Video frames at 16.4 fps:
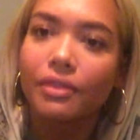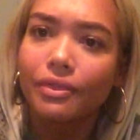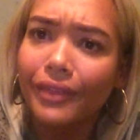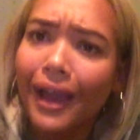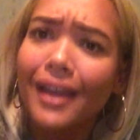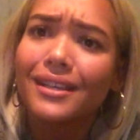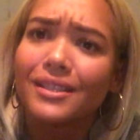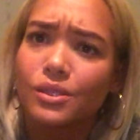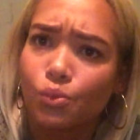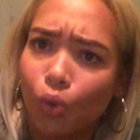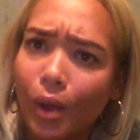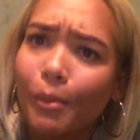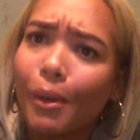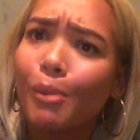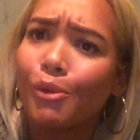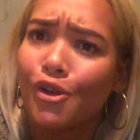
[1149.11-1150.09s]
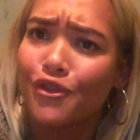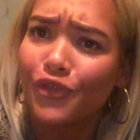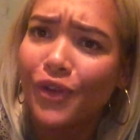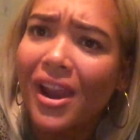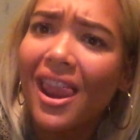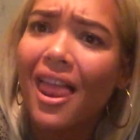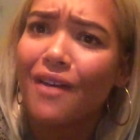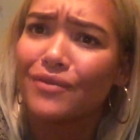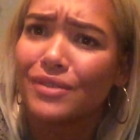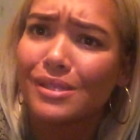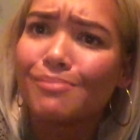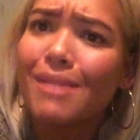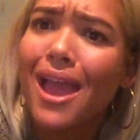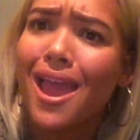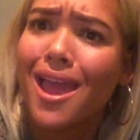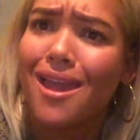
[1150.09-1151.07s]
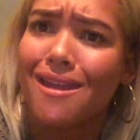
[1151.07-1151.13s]
That is why my boyfriend loves
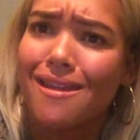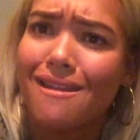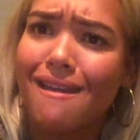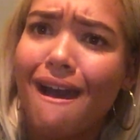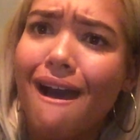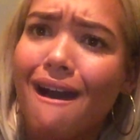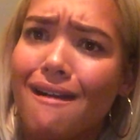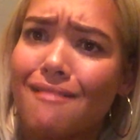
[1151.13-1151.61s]
me.